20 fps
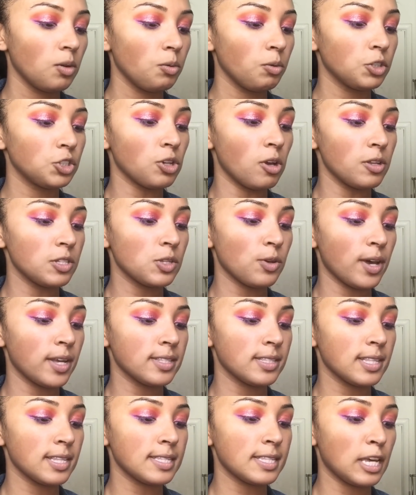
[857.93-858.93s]
which also
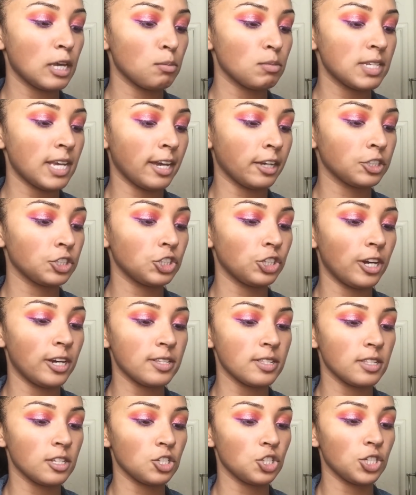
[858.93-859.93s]
has the same texture
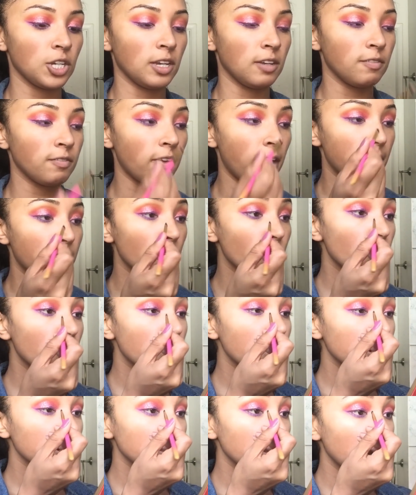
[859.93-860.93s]
as the shade
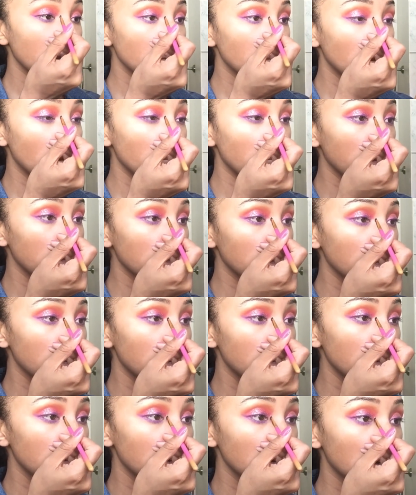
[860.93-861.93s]
Firework that I put on my
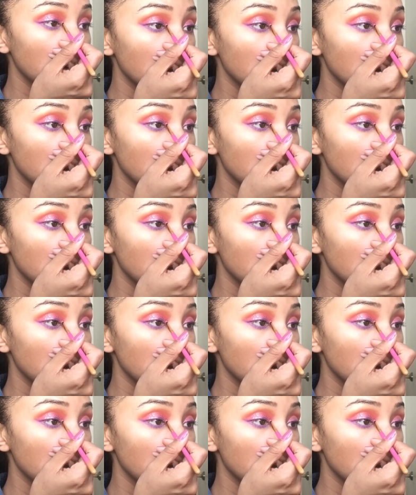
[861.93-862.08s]
lid.